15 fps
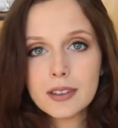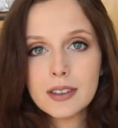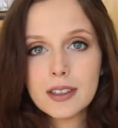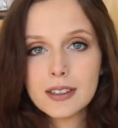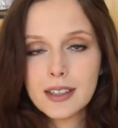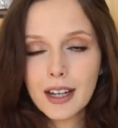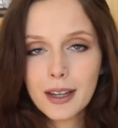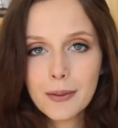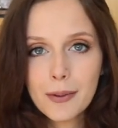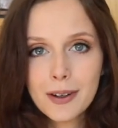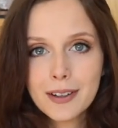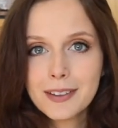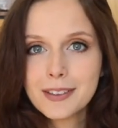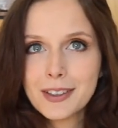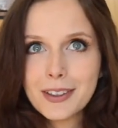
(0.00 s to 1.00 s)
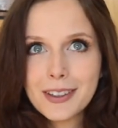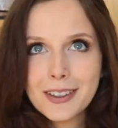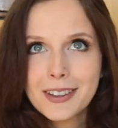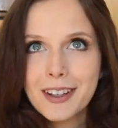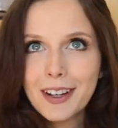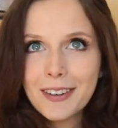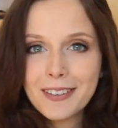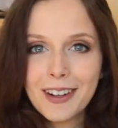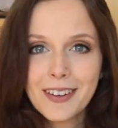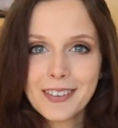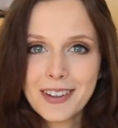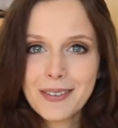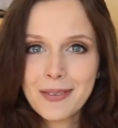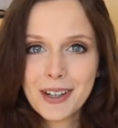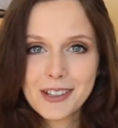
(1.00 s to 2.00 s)
the second one so you can cut around
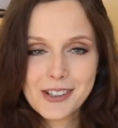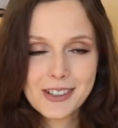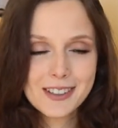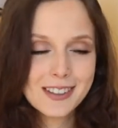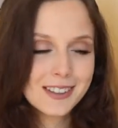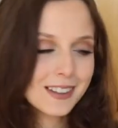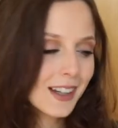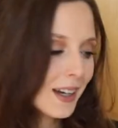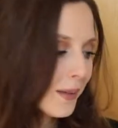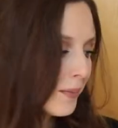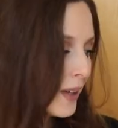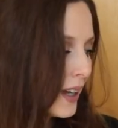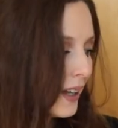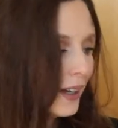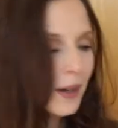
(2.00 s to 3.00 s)
it and make sure it's the same.